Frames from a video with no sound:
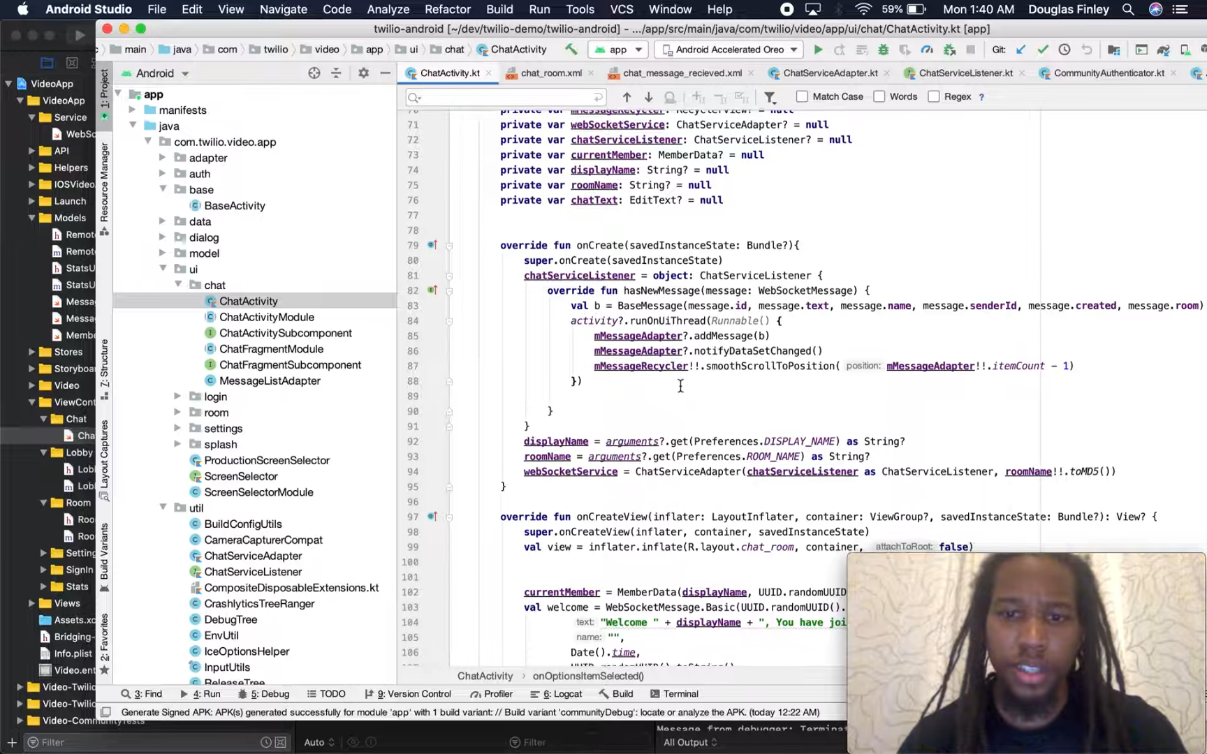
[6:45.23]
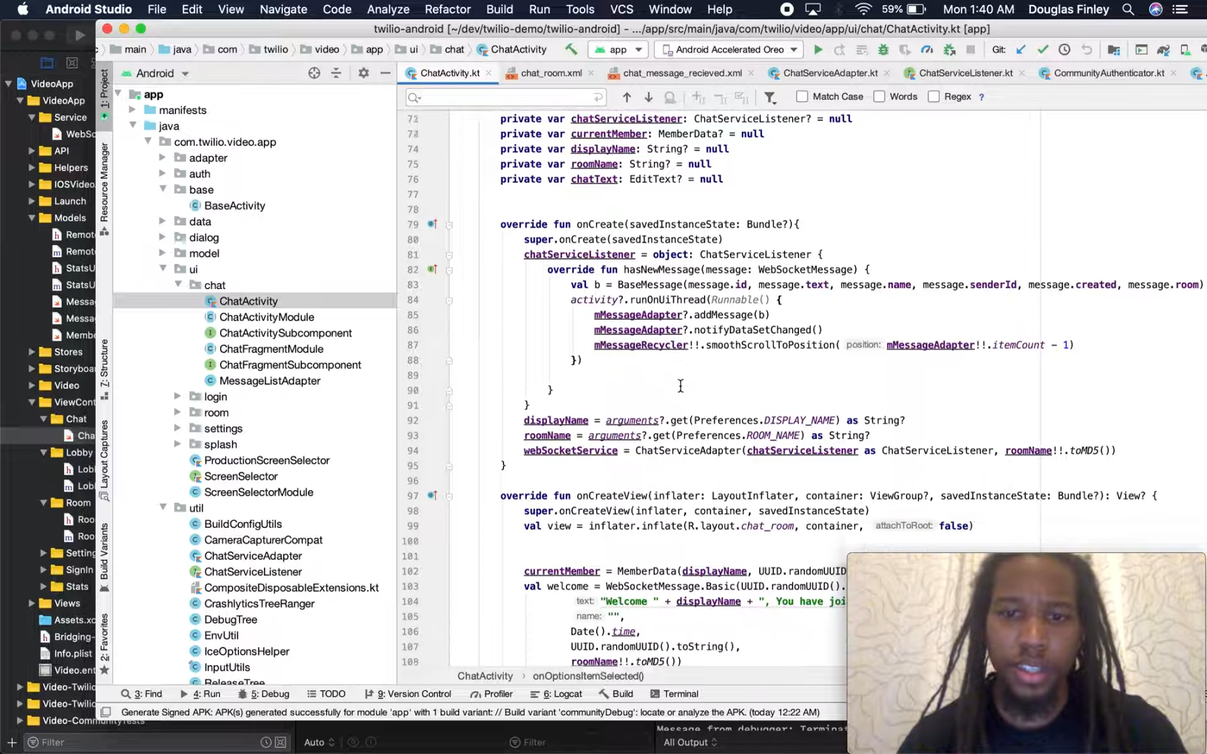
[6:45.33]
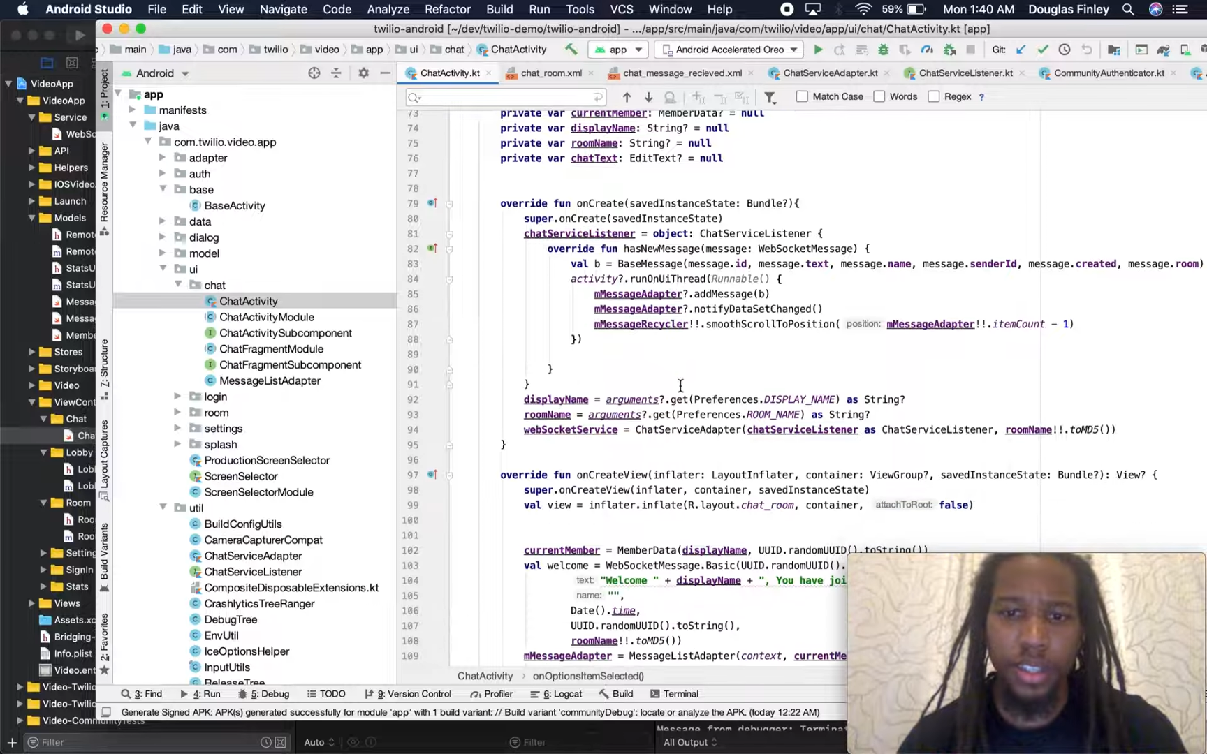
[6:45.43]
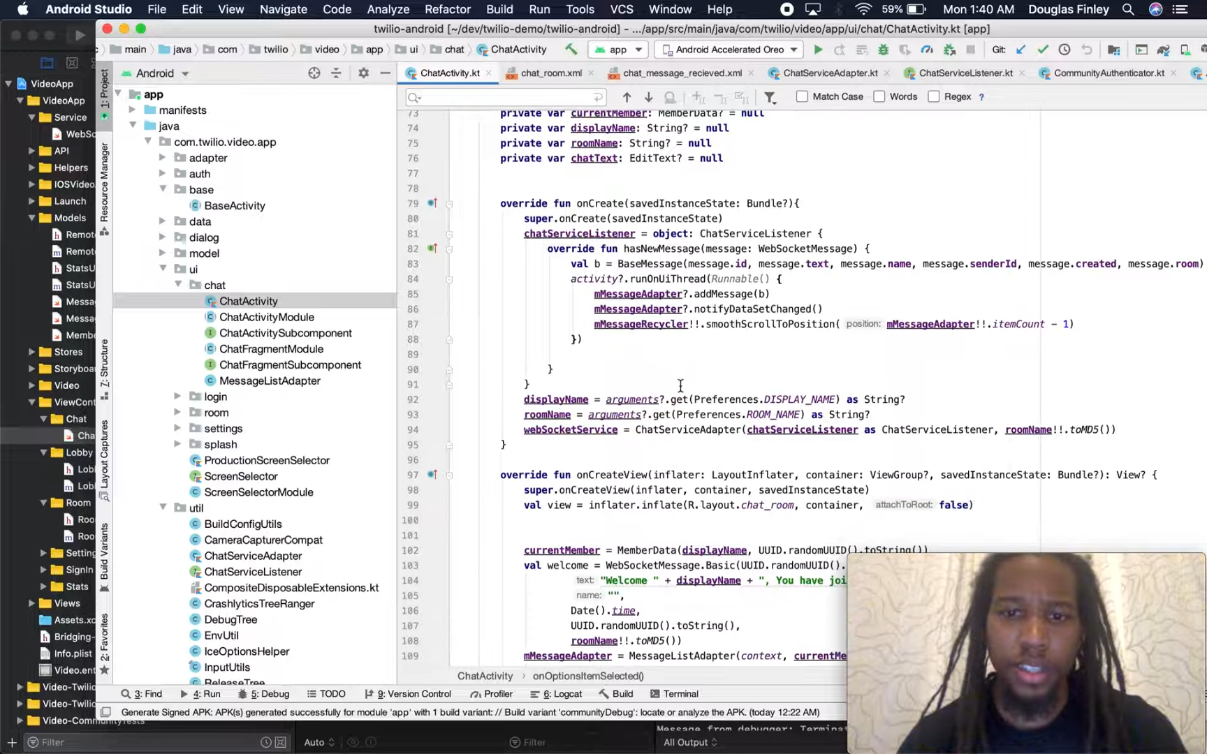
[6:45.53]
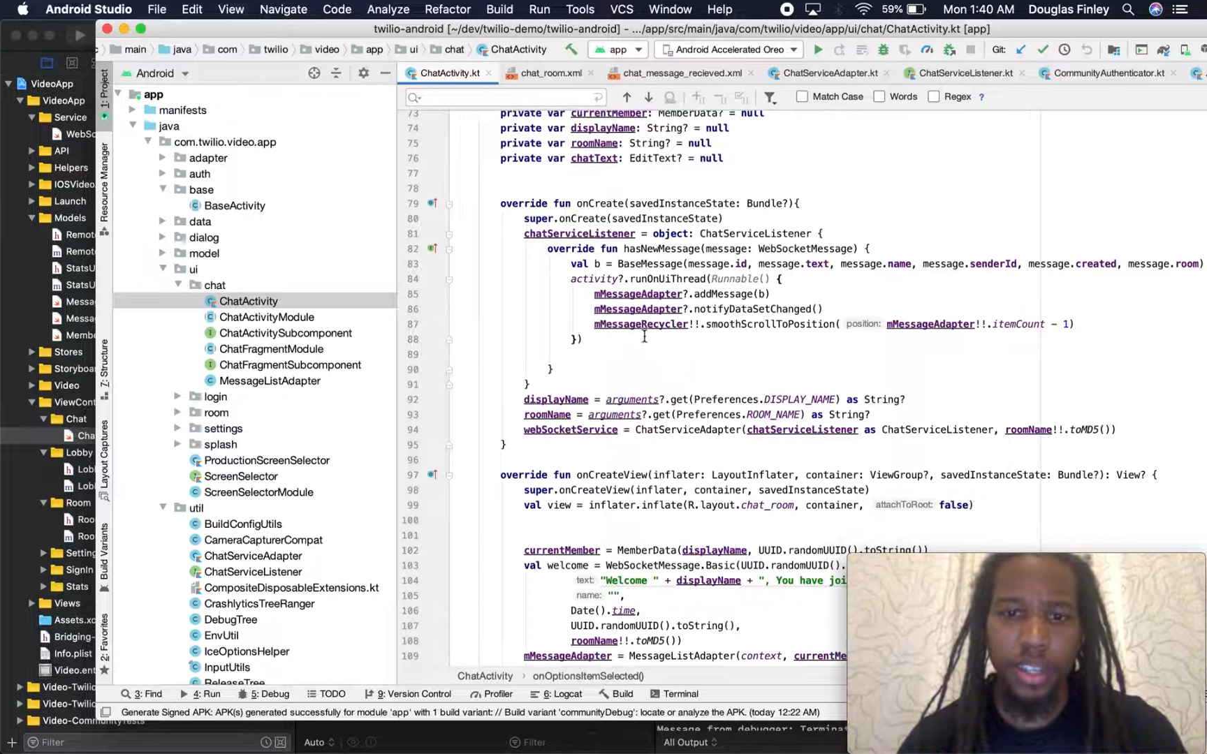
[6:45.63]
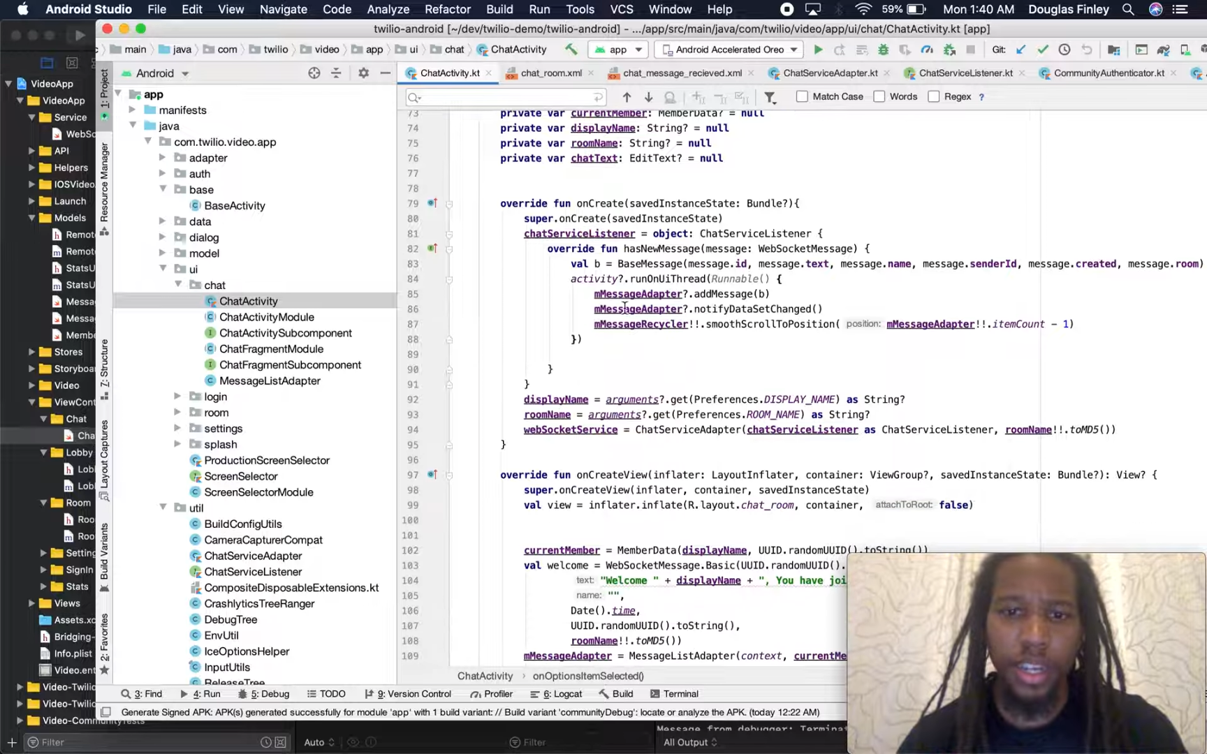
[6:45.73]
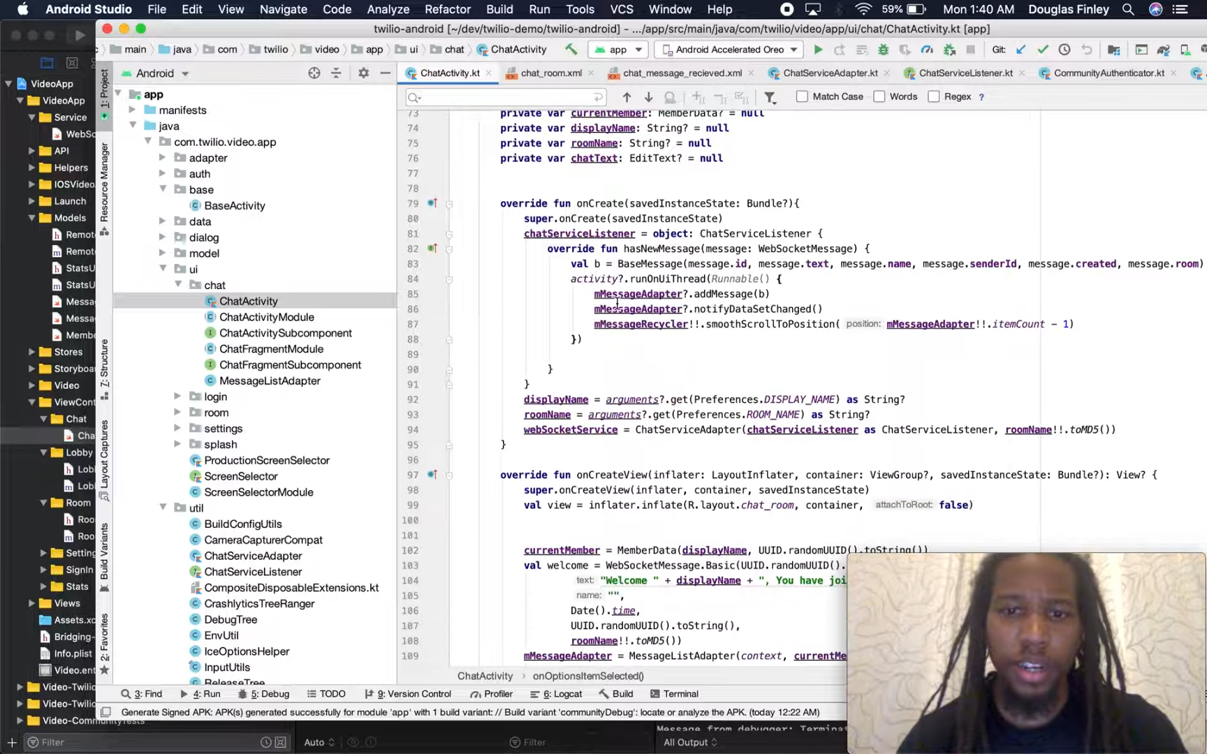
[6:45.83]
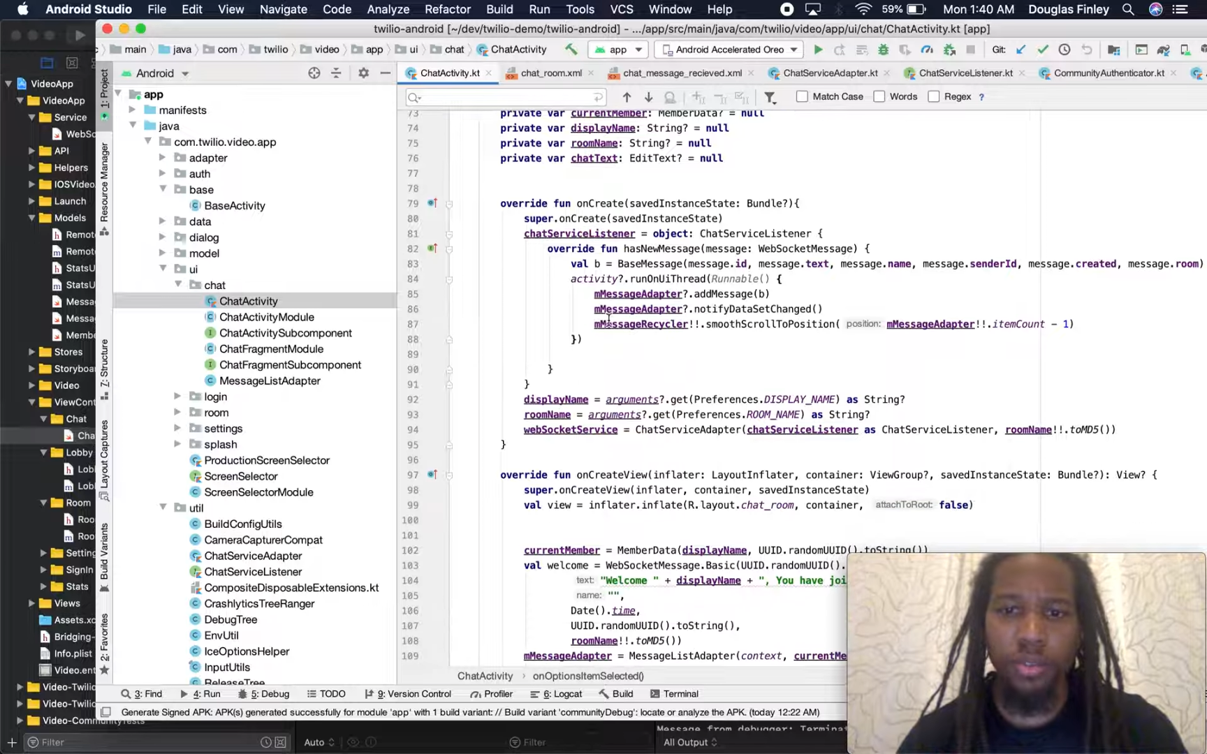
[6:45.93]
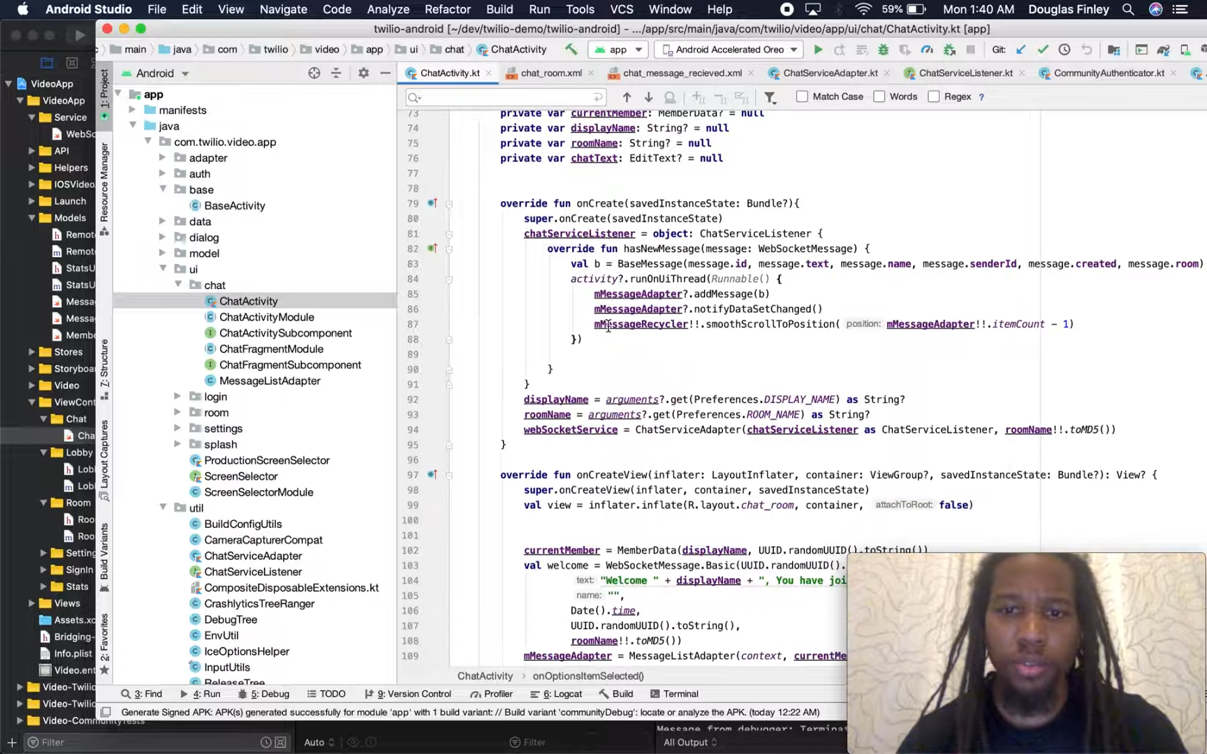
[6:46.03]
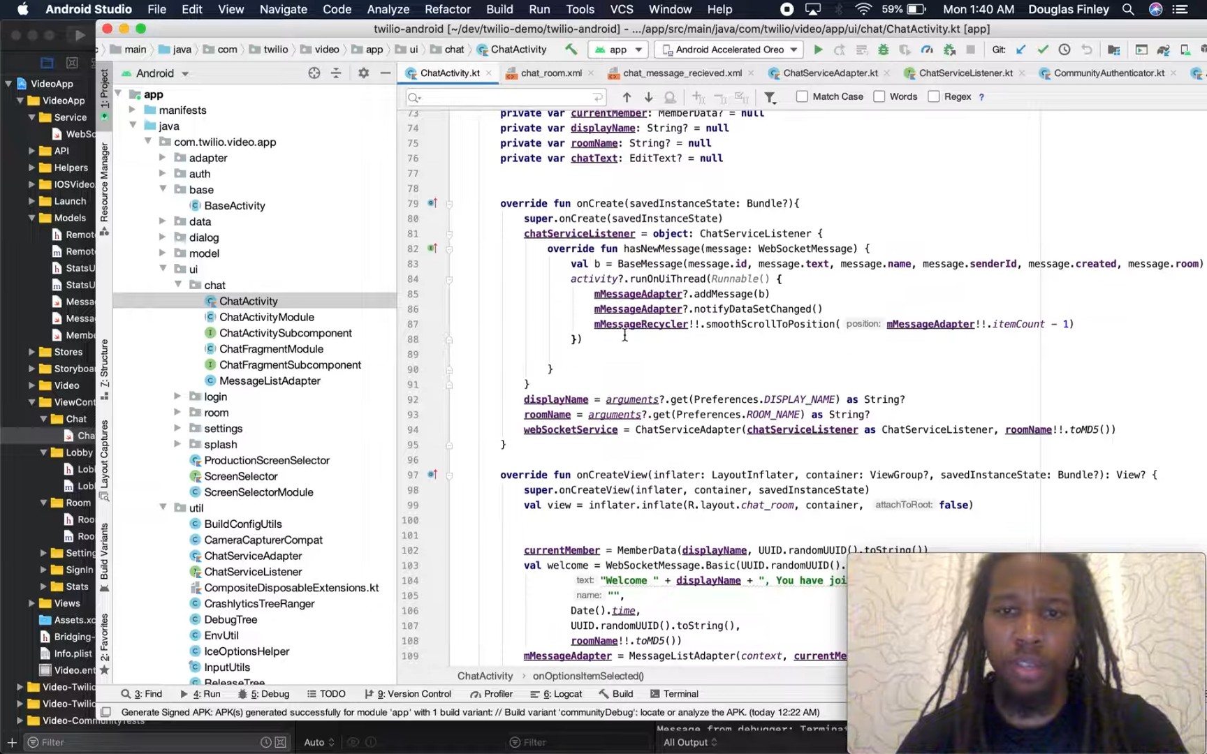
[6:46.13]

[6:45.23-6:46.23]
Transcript: sent out,